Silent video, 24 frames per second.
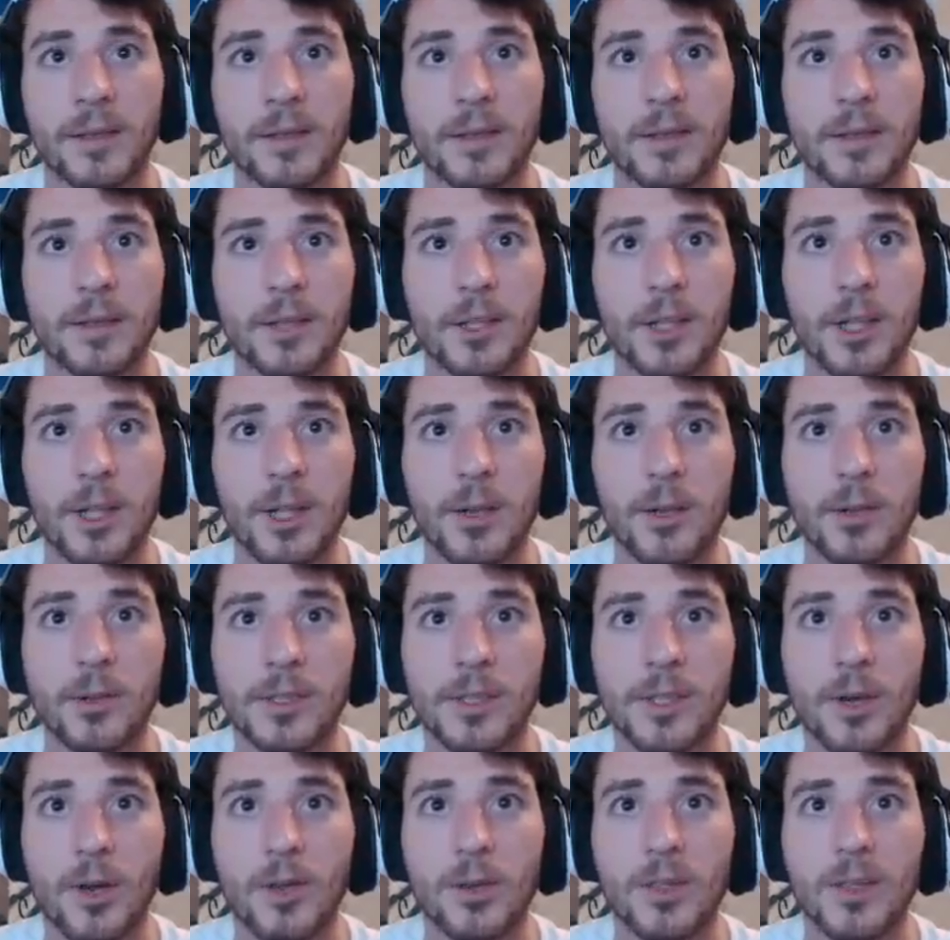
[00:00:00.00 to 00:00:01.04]

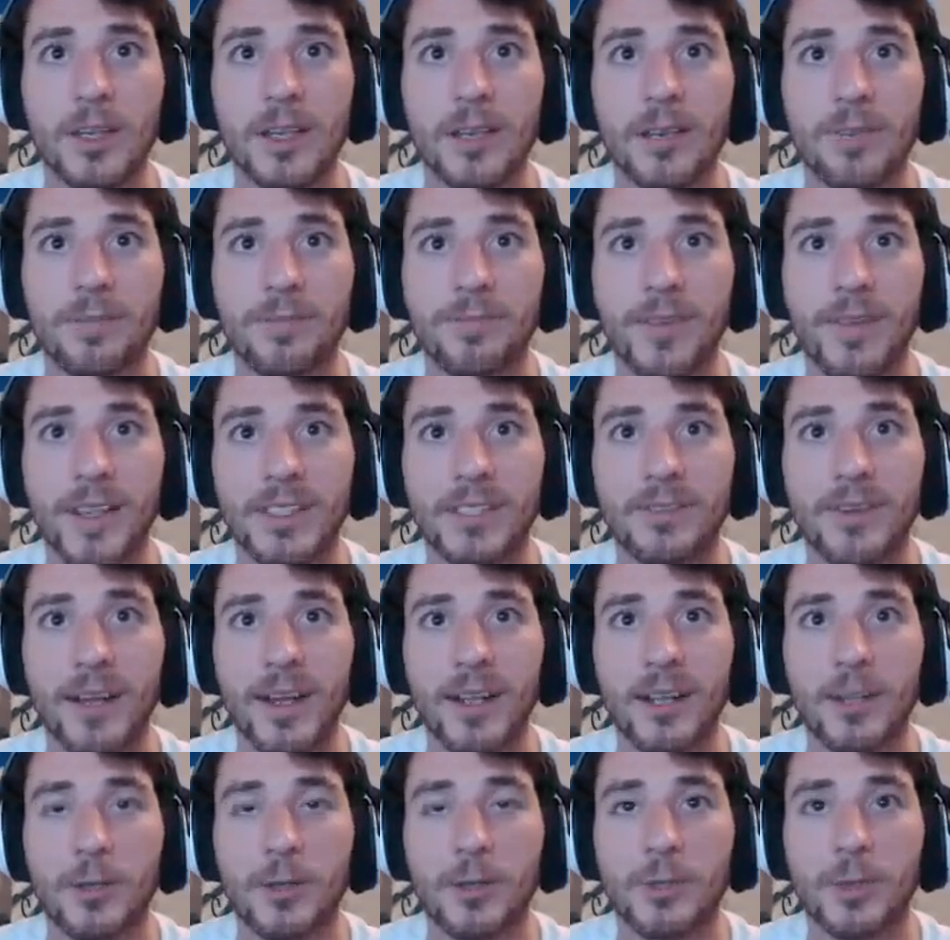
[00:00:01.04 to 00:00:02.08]
Close. Only effective at
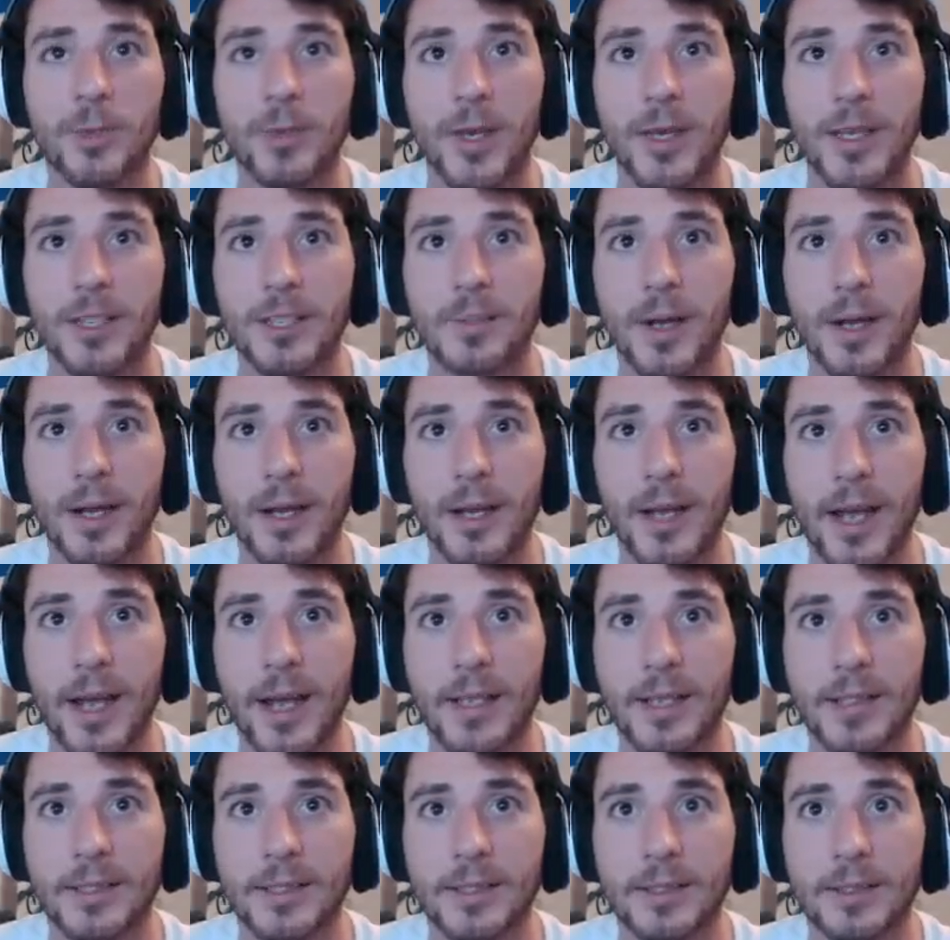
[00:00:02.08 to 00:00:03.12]
close range, my
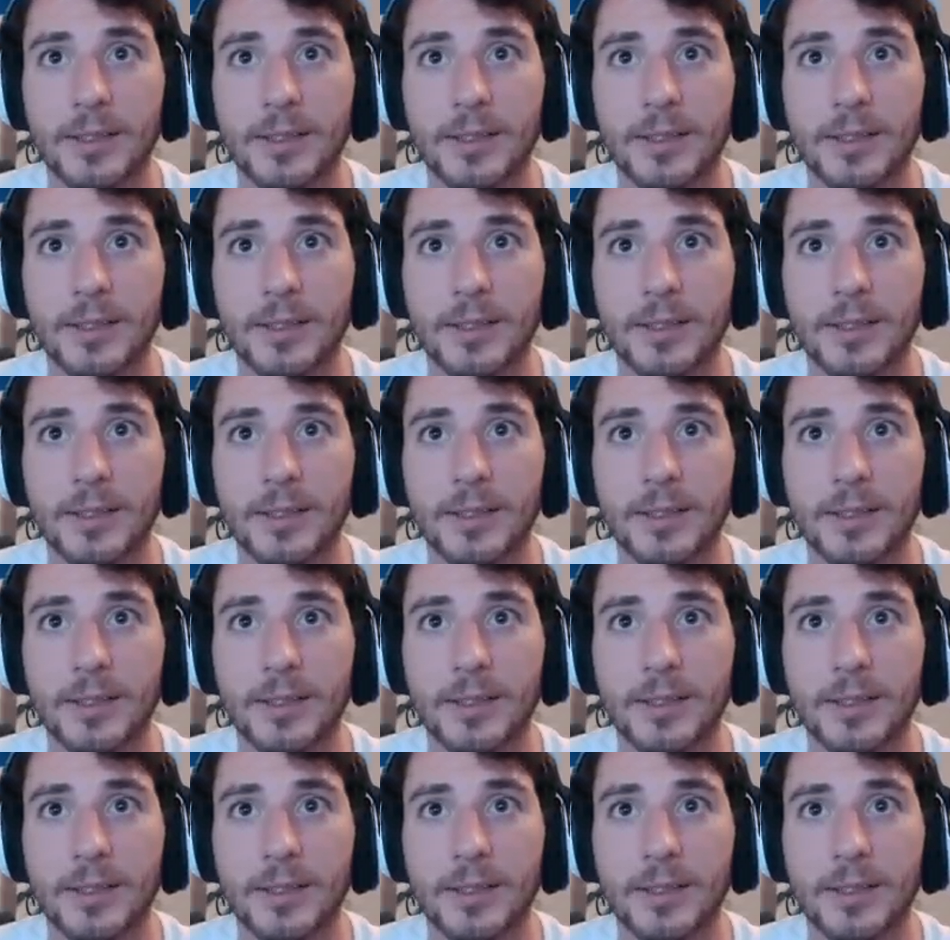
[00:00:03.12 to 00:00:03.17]
ass.